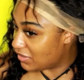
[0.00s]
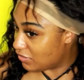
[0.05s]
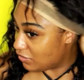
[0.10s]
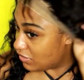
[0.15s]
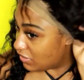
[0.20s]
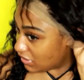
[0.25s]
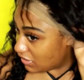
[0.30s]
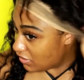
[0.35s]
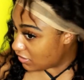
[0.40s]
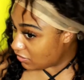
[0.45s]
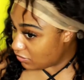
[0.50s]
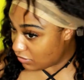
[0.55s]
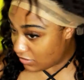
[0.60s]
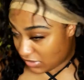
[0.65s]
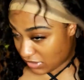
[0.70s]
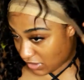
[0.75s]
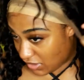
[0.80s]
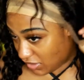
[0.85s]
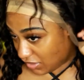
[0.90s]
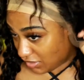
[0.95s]
You see
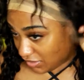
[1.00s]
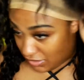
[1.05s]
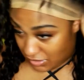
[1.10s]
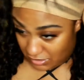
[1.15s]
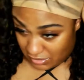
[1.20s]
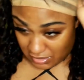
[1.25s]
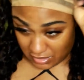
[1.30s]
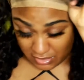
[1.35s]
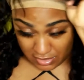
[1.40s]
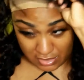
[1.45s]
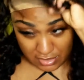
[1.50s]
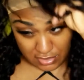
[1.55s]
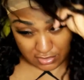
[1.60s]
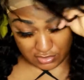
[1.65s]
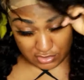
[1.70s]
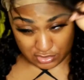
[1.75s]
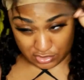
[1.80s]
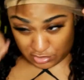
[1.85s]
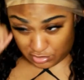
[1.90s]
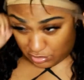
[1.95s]
this?
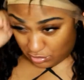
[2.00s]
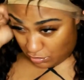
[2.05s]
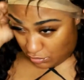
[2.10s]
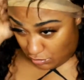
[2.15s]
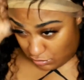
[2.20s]
Shoot,